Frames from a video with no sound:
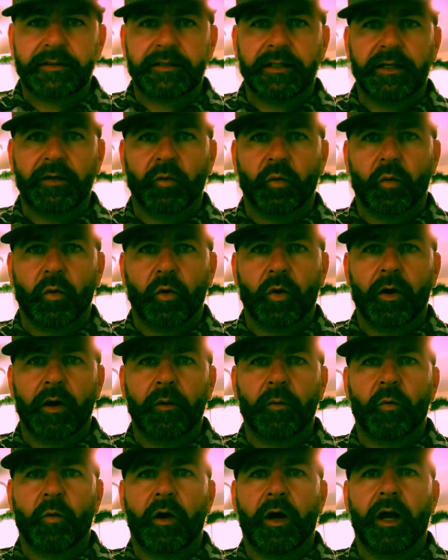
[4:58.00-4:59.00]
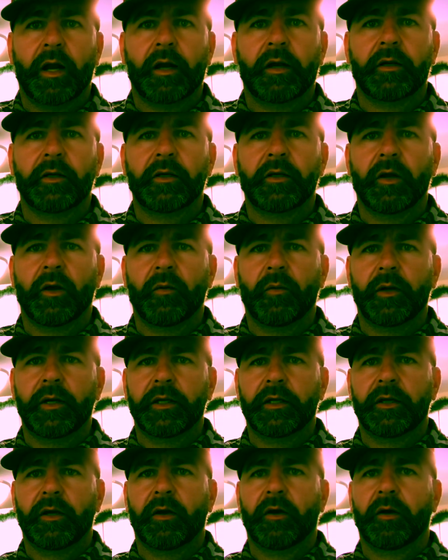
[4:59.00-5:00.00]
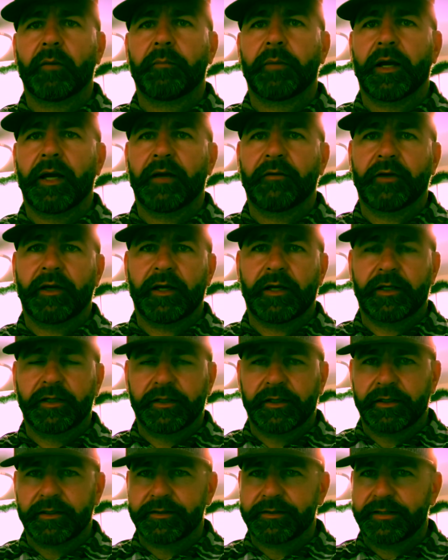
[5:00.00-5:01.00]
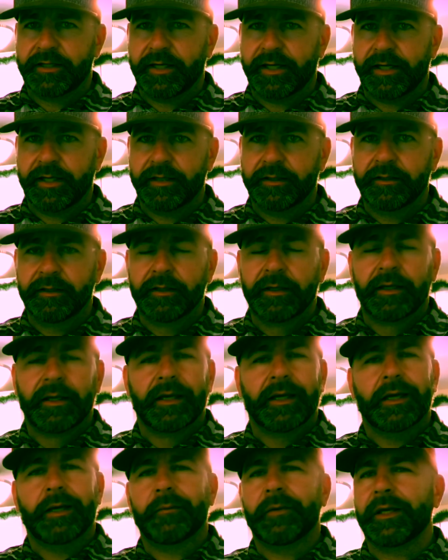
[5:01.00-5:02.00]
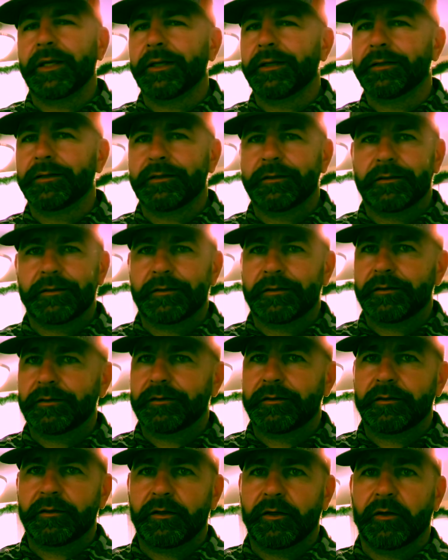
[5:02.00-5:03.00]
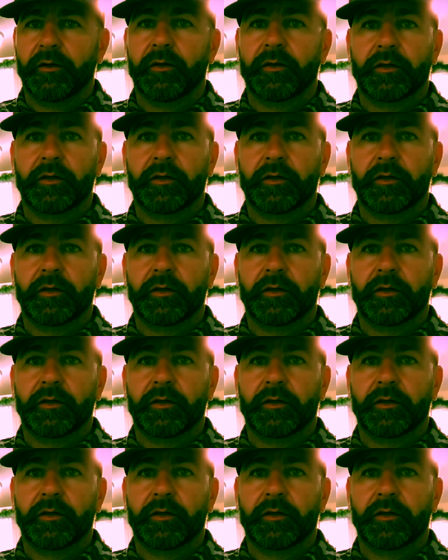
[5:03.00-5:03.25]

in warm water. You don't want to go above 110. I mean, you